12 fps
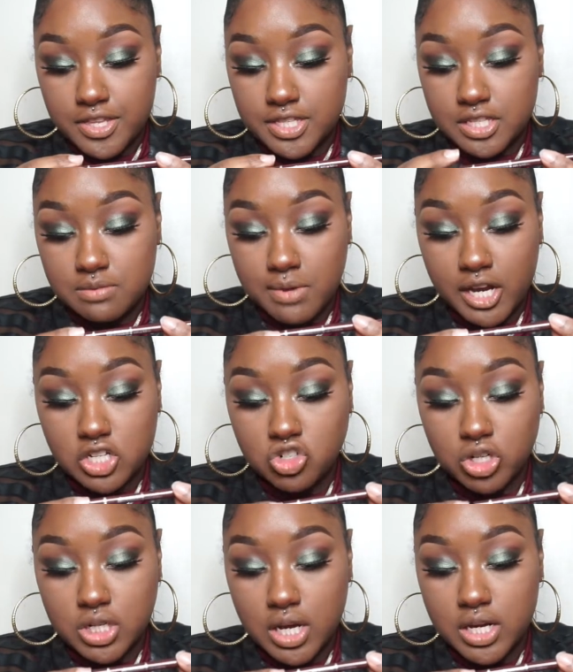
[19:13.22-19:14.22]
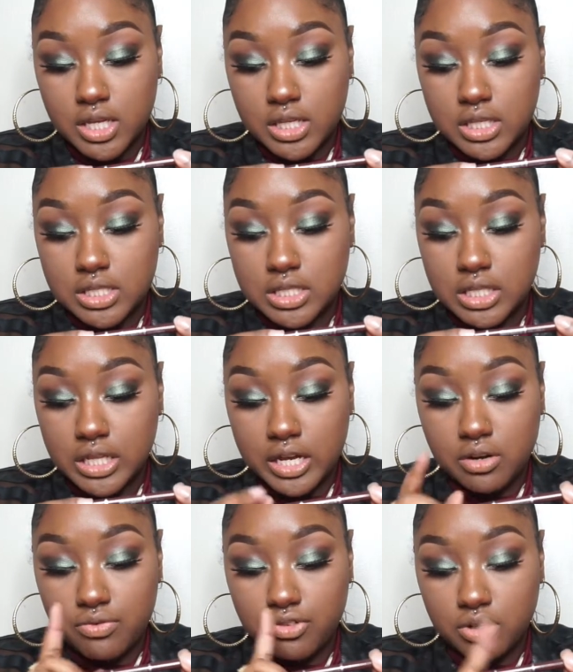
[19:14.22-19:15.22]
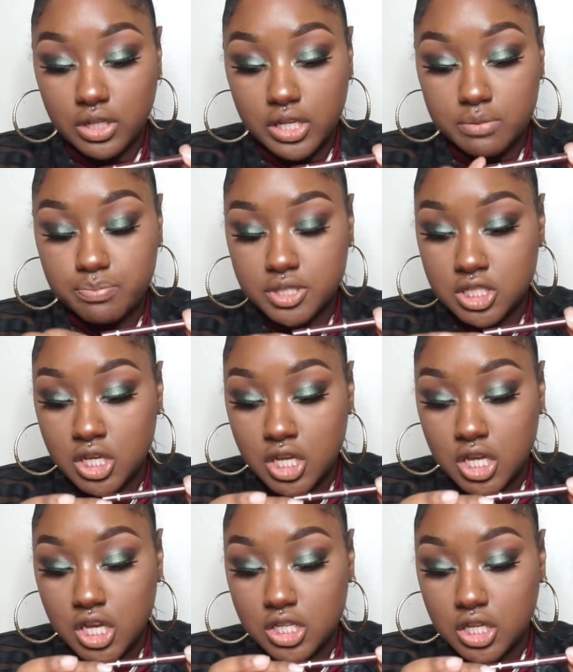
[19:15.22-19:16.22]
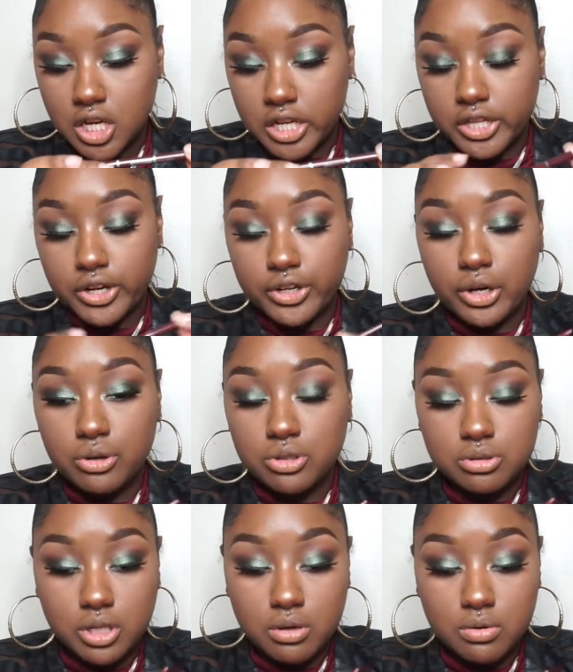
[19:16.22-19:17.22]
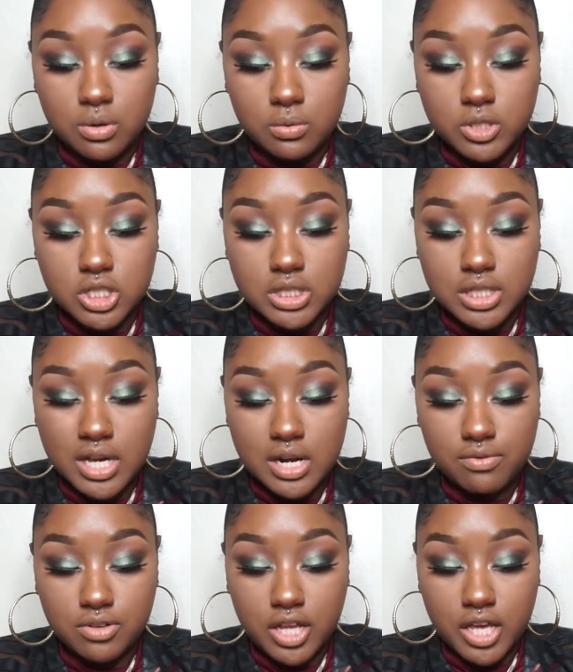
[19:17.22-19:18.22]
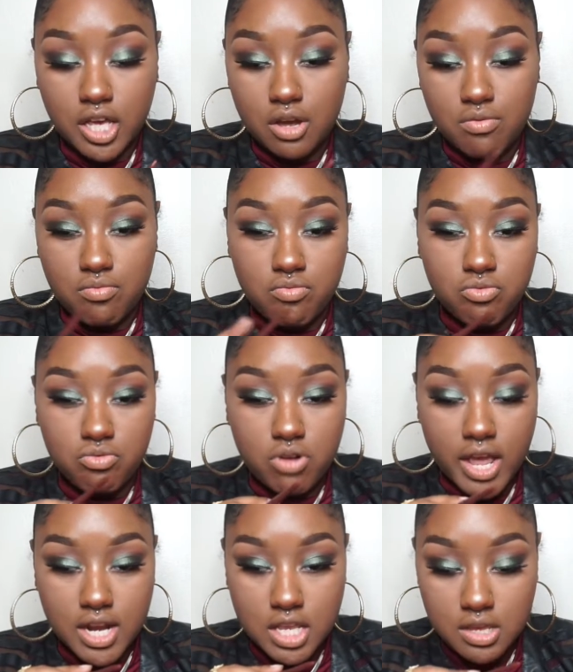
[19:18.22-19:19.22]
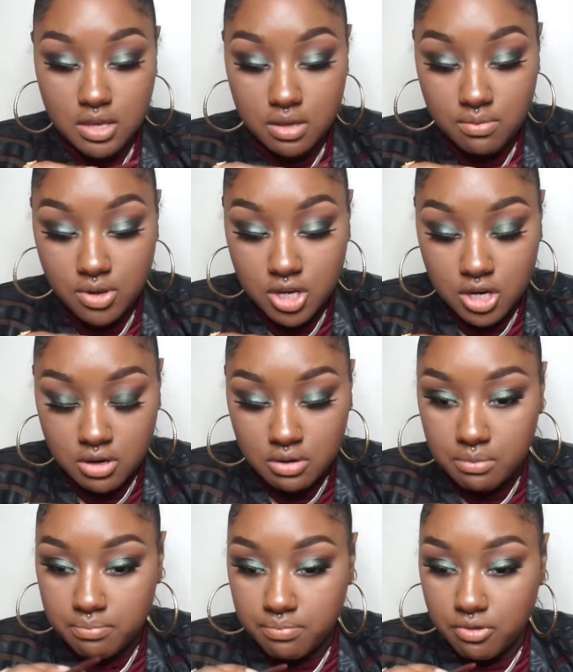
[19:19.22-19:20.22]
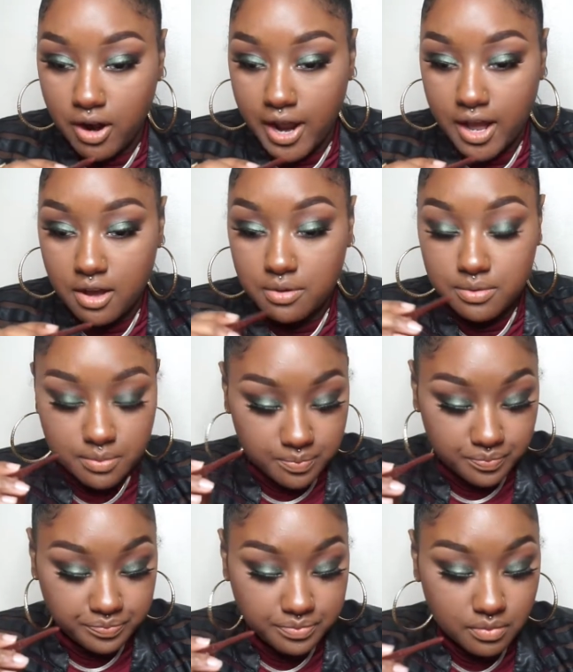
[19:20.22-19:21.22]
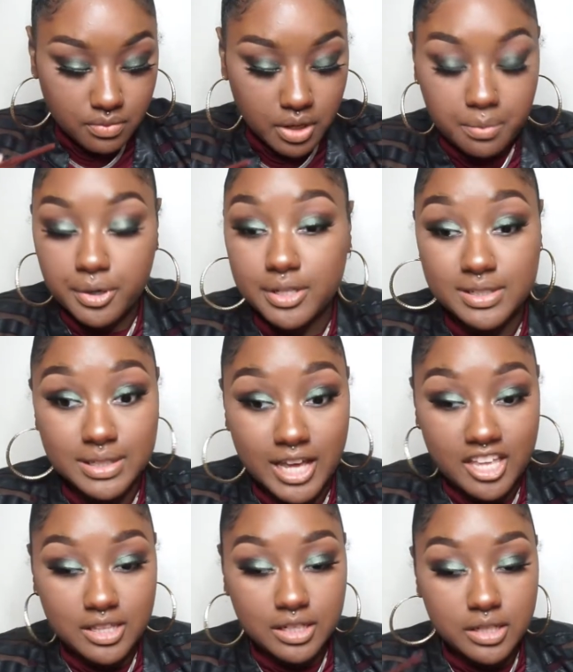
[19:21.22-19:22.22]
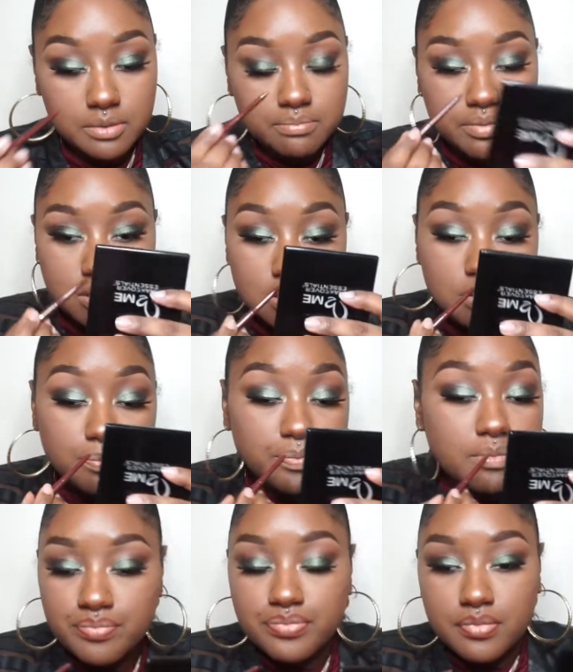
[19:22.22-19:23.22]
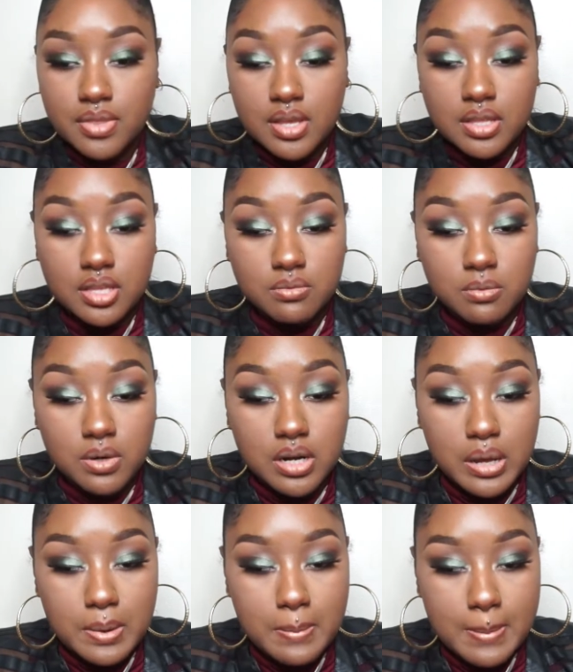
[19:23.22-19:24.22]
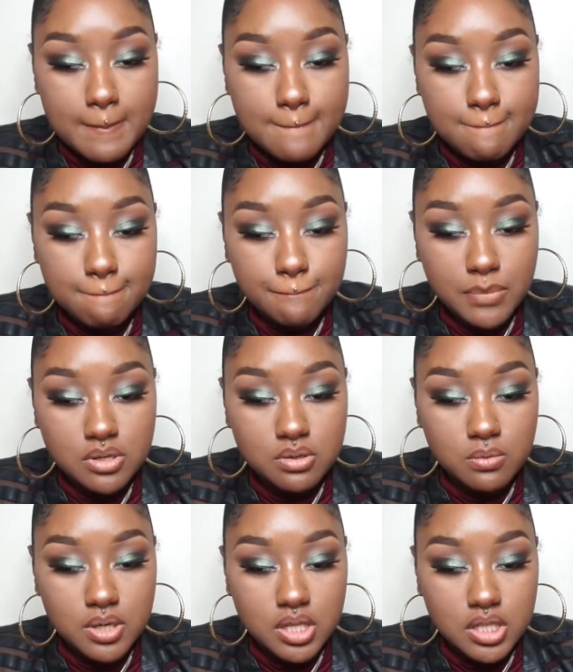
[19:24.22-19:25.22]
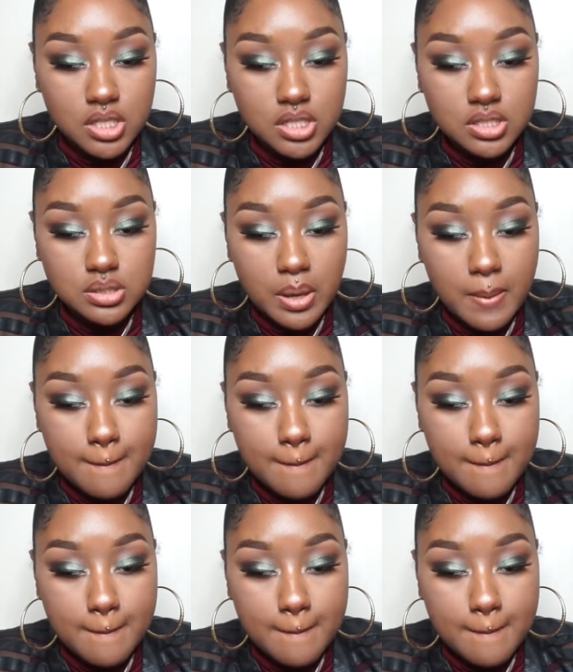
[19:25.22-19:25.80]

is my Jordana EasyLiner for lips in the color Coco Loco, which is kind of like a reddy brown, and we're gonna line lips. And then we wanna do one of these